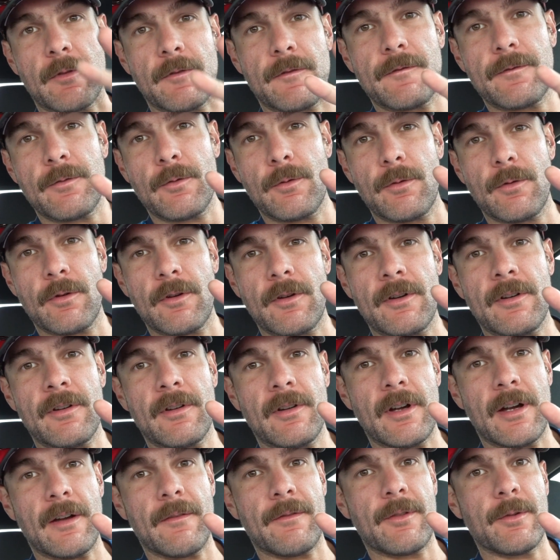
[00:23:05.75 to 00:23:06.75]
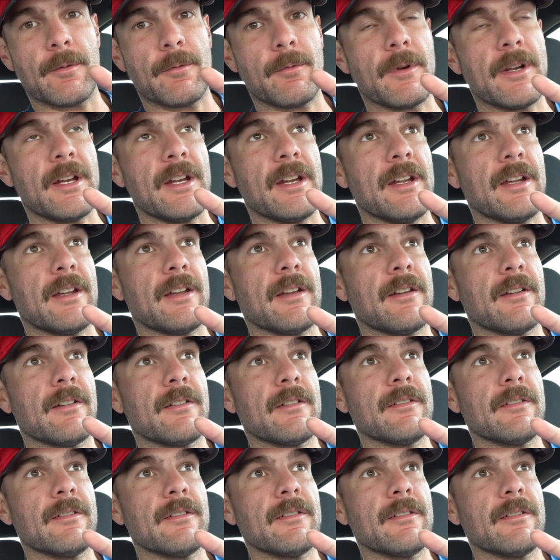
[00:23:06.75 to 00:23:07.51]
4 of the week,